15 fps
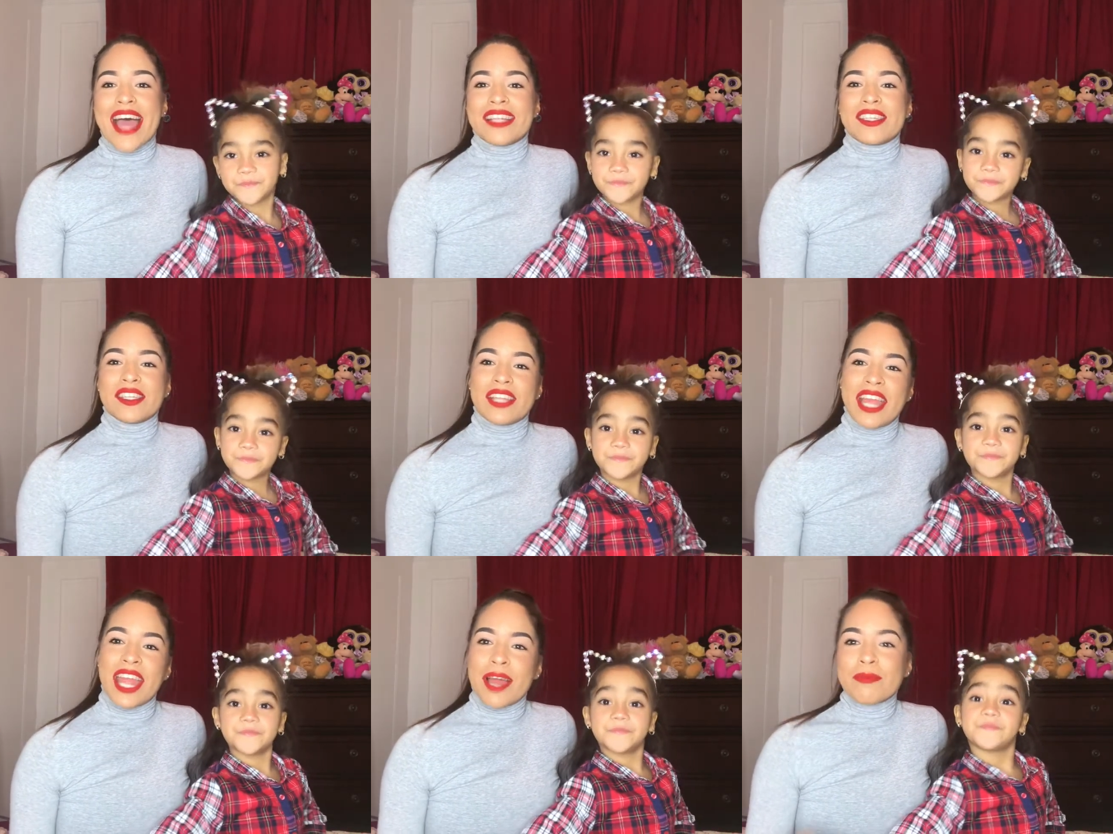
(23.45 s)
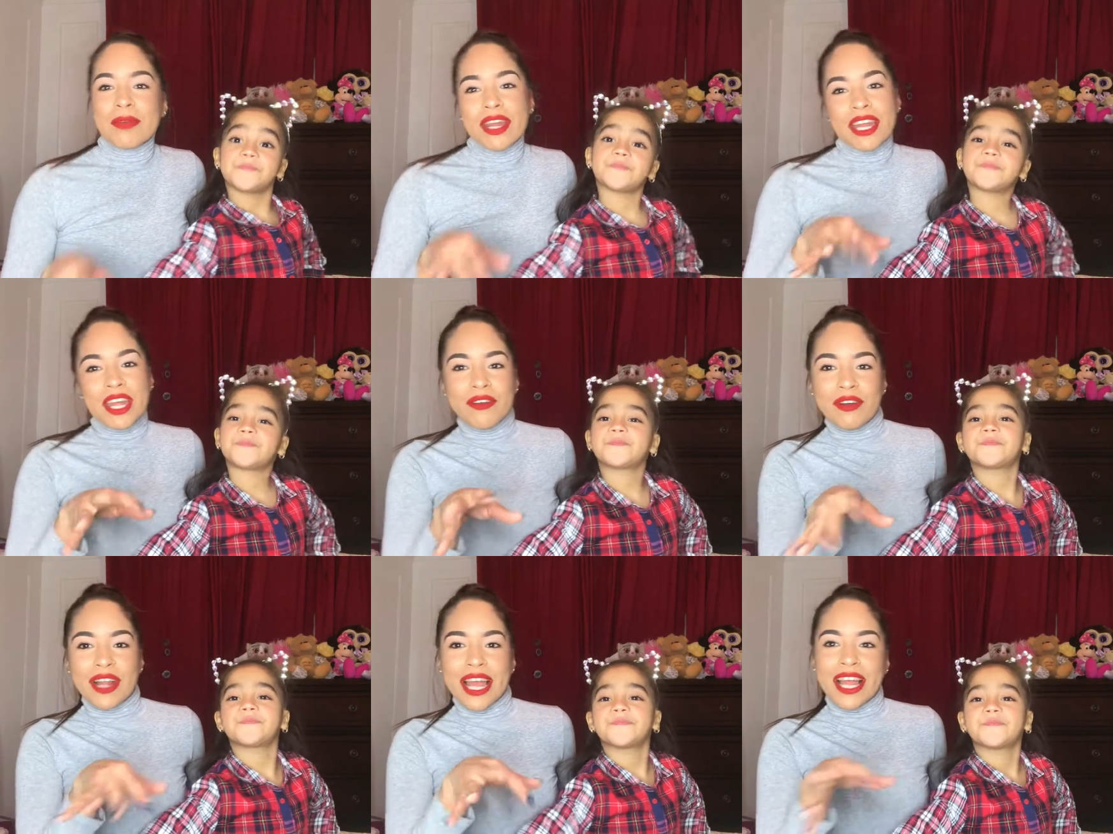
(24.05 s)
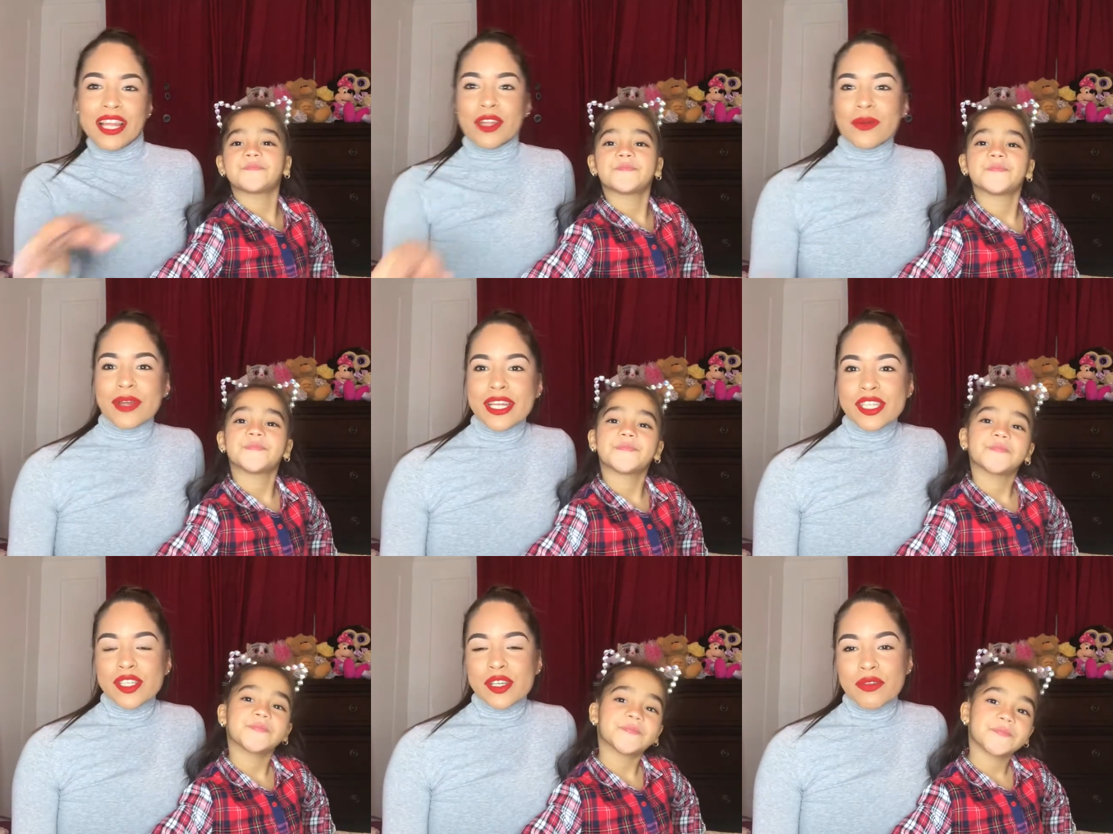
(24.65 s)
Speaker 1: And today, I'm gonna give her like a
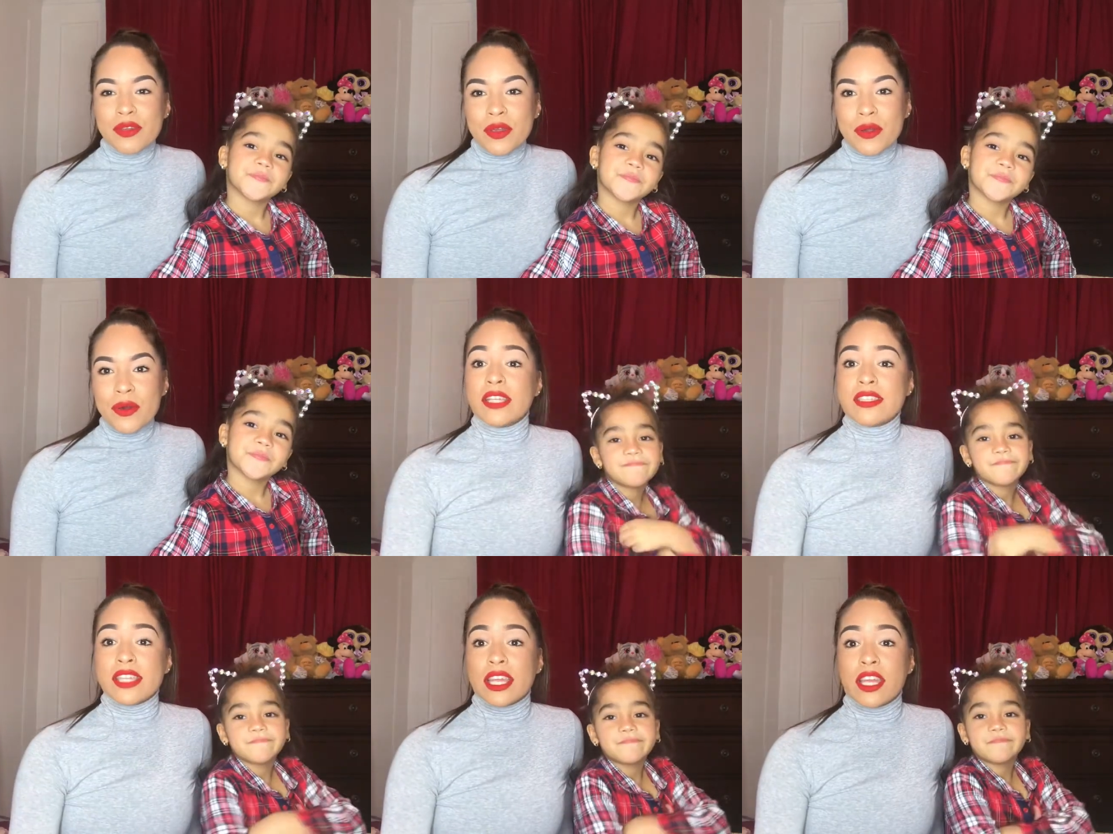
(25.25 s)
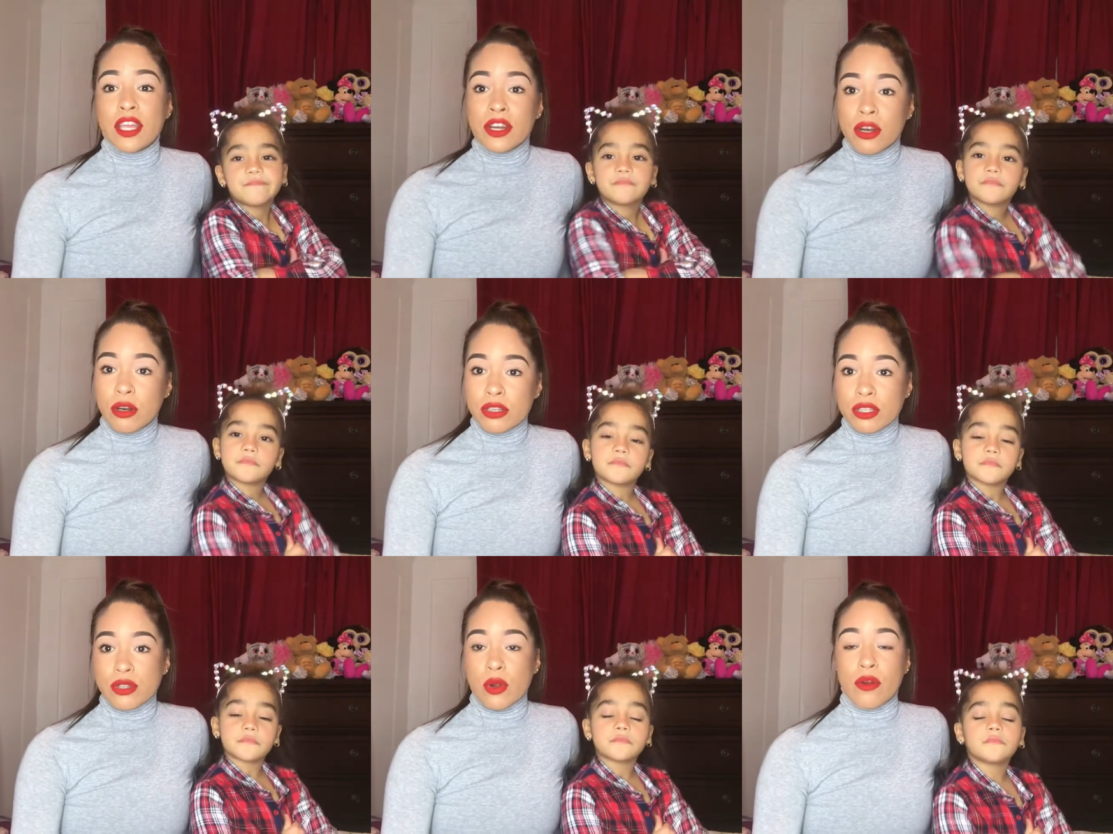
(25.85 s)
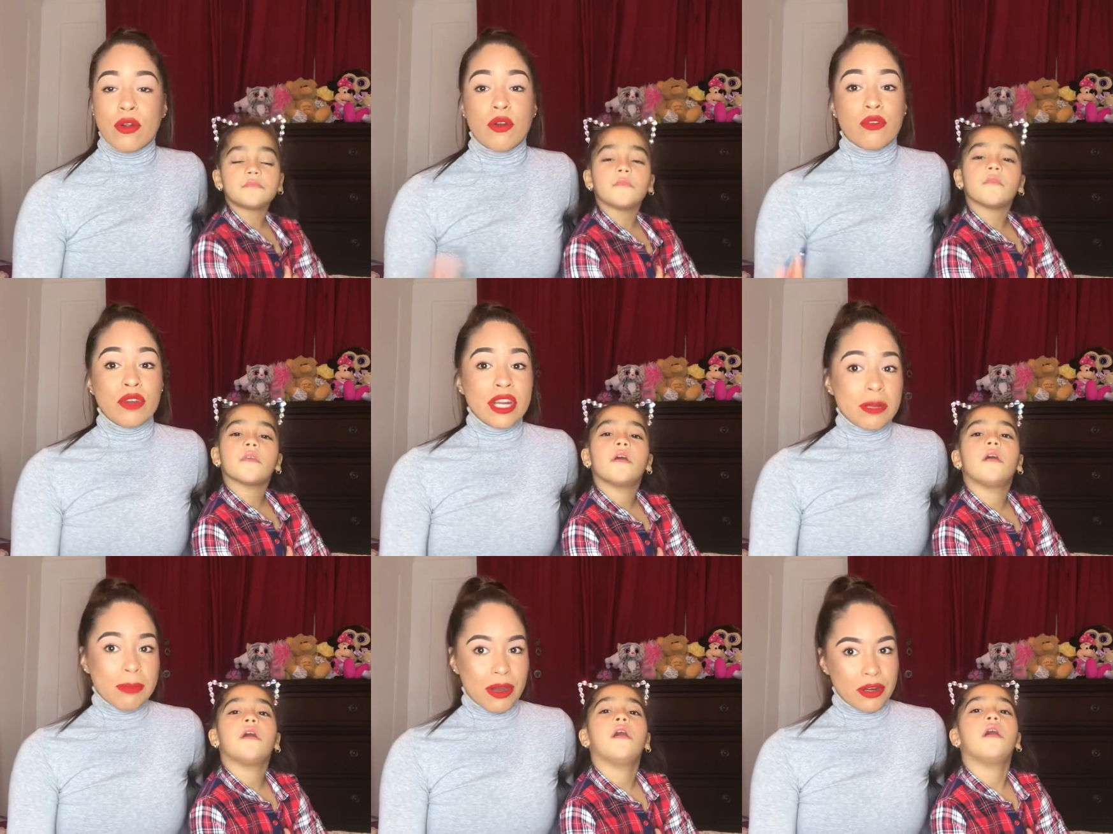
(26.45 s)
little interview to hear her story or
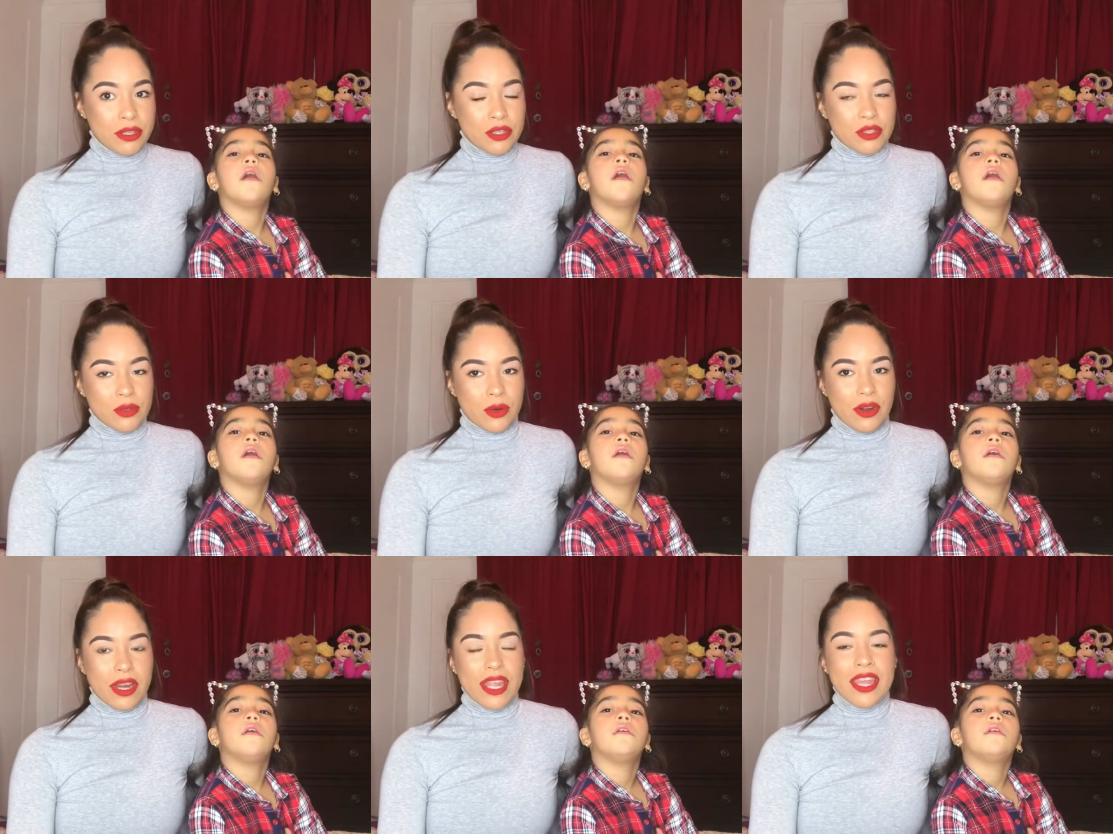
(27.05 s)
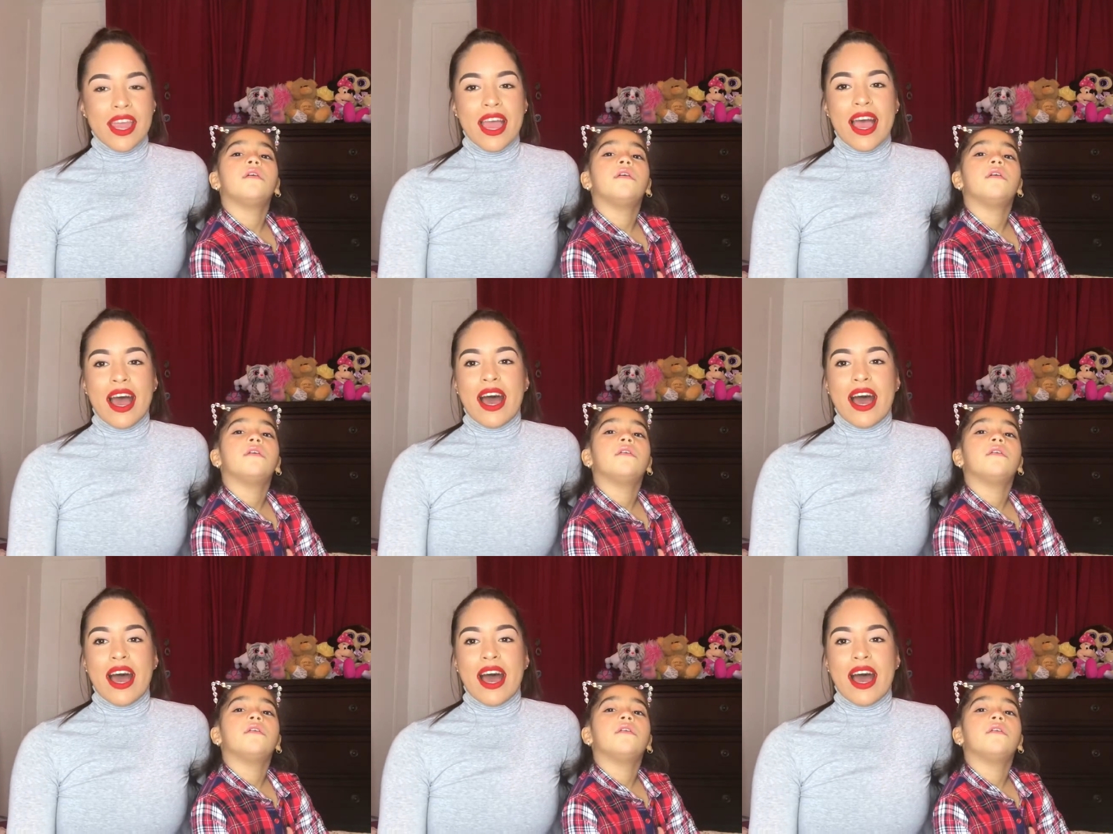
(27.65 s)
read about her story.